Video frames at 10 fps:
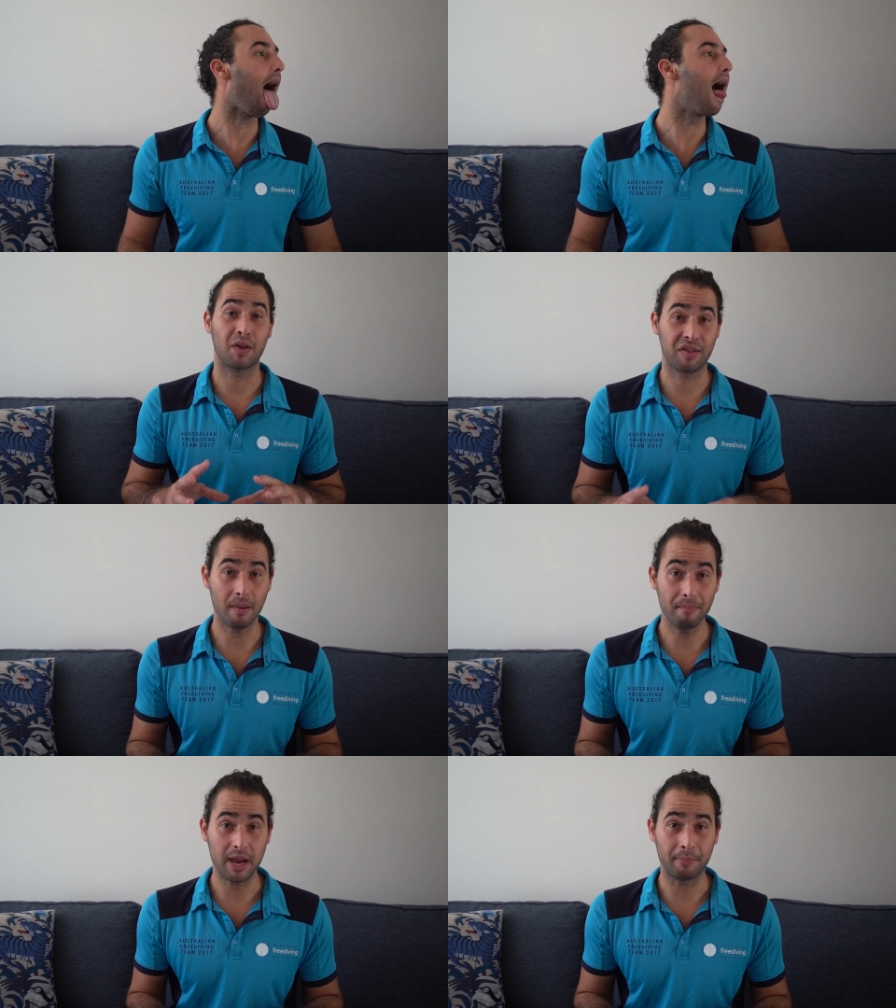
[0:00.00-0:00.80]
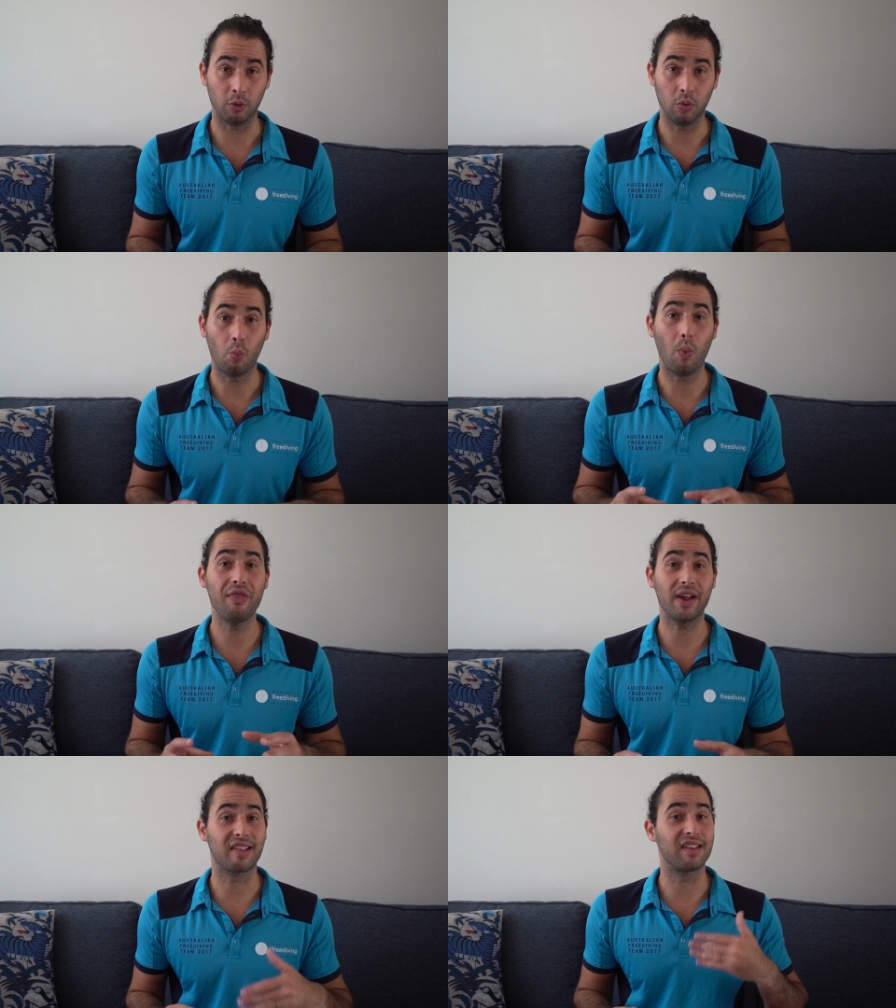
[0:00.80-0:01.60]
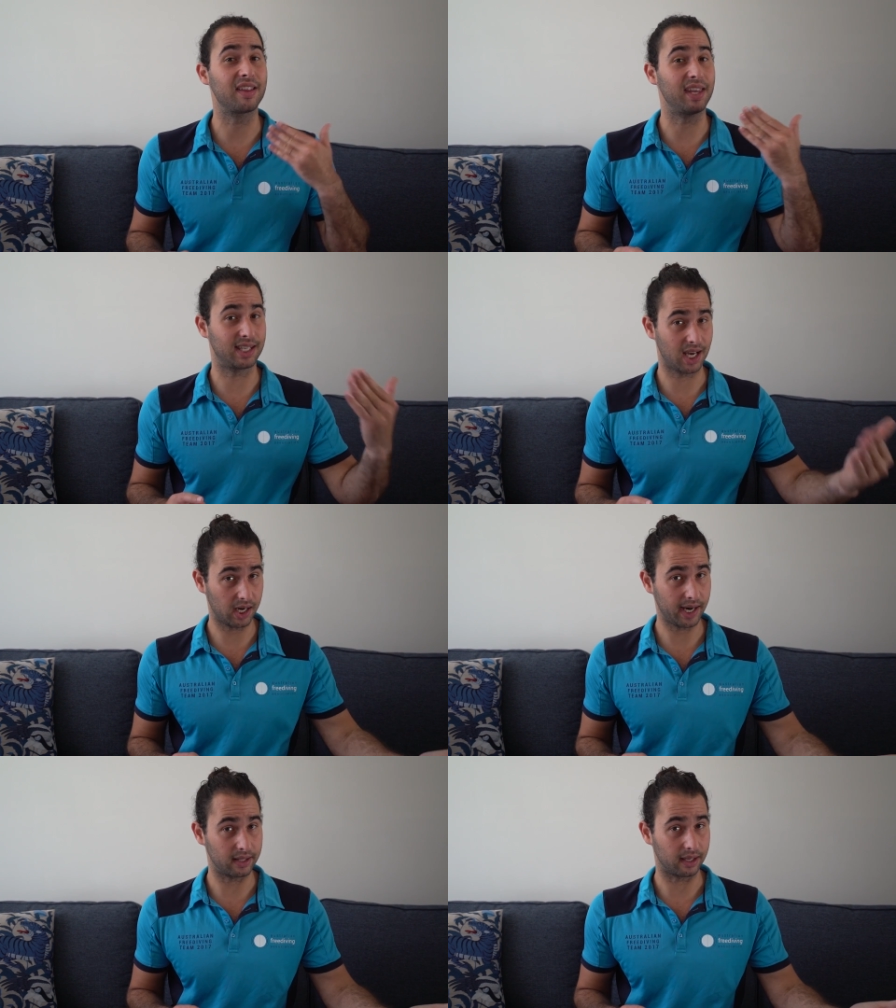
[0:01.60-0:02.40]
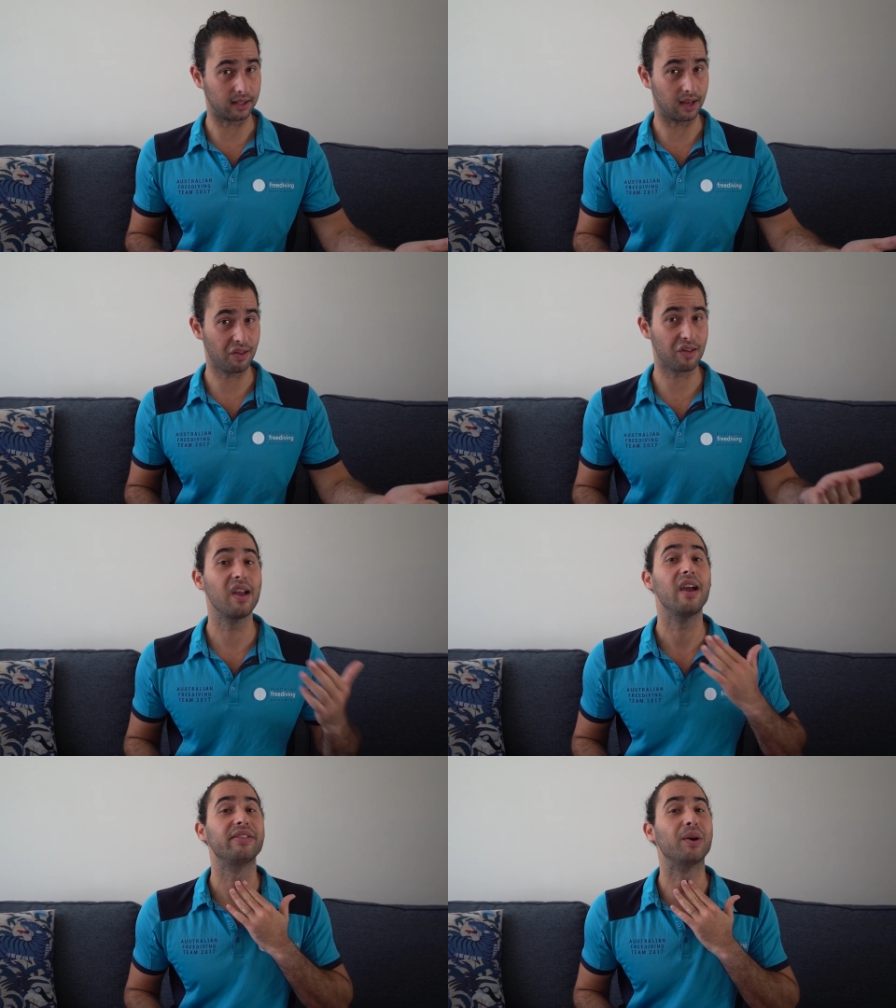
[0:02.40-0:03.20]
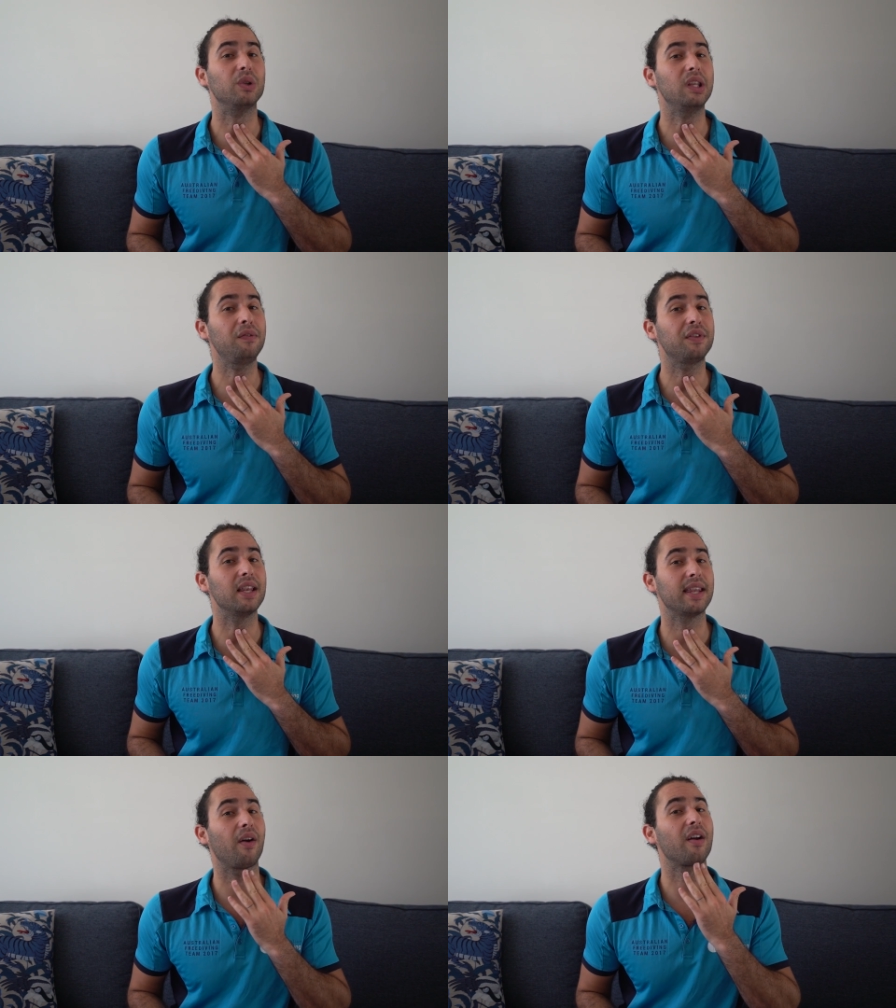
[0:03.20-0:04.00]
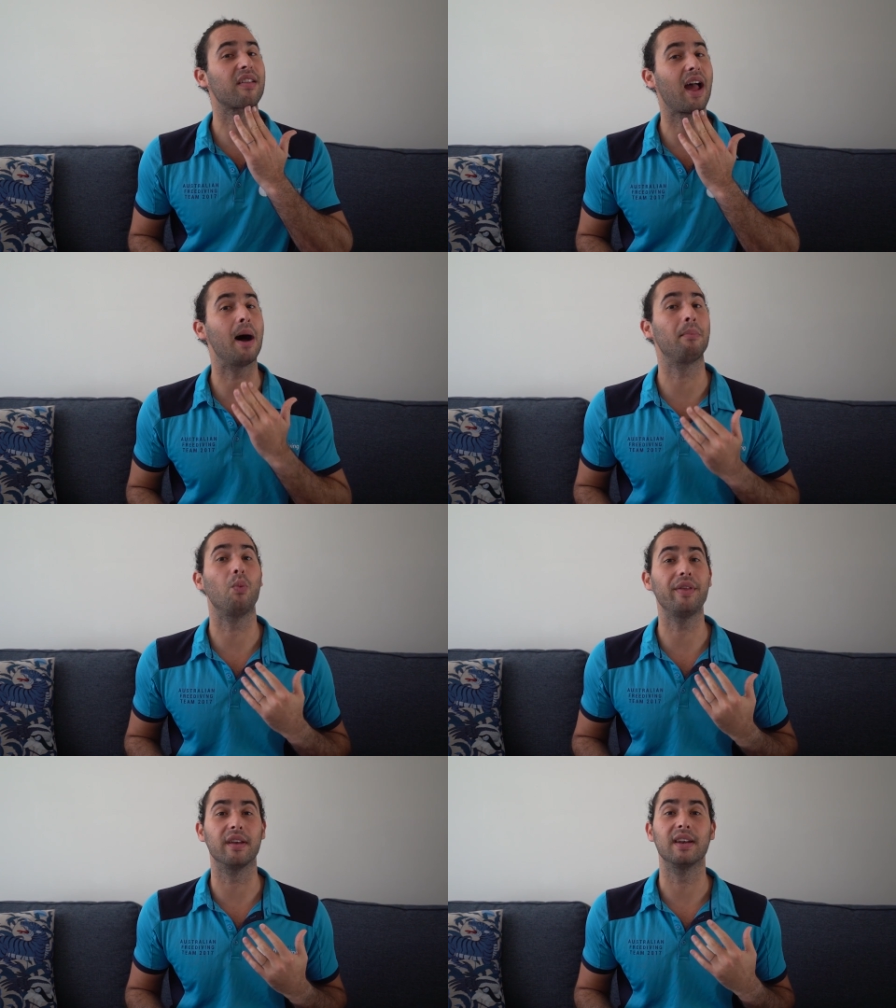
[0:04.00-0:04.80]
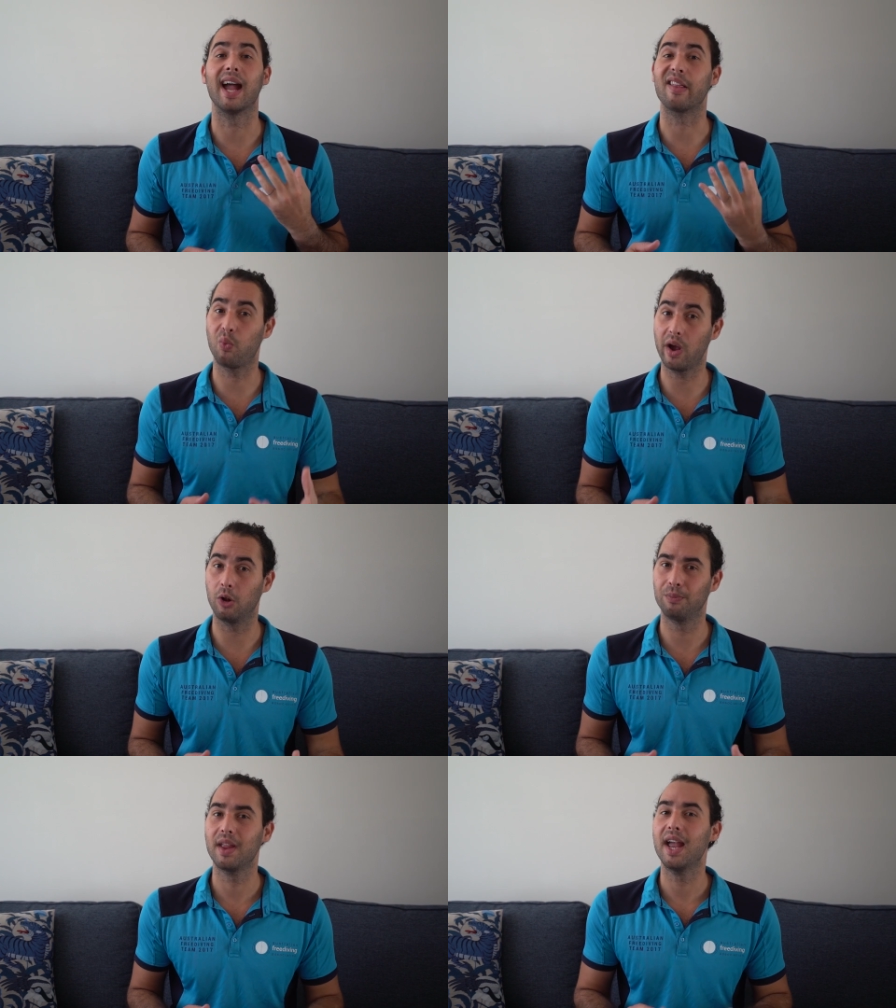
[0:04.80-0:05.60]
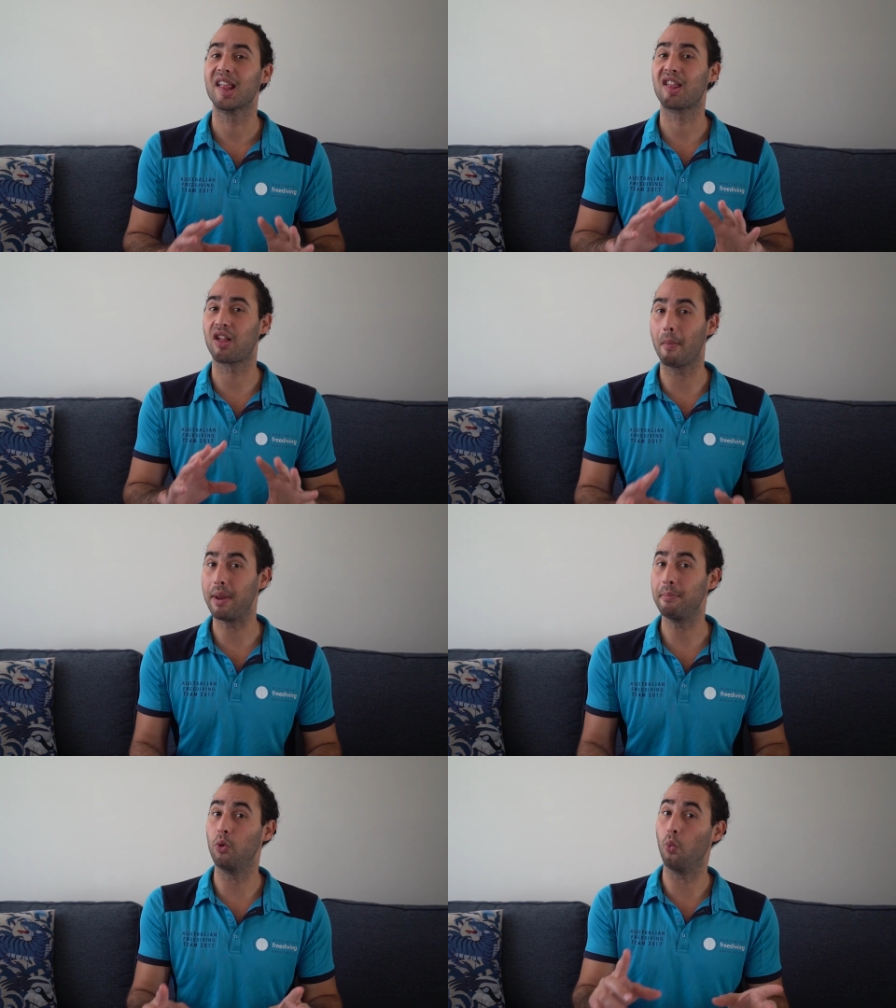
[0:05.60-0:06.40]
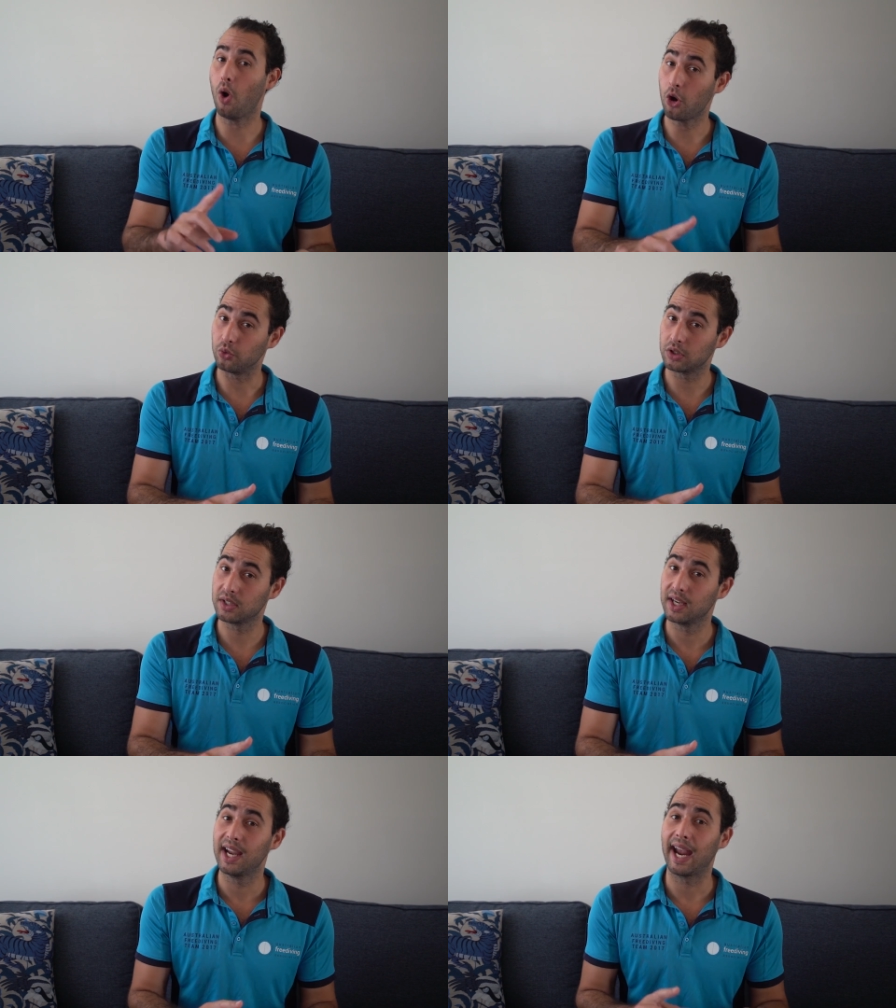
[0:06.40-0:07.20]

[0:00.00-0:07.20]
Now, some people, when they stick their tongue out like this, they will lift their larynx up with it as well. Some people won't.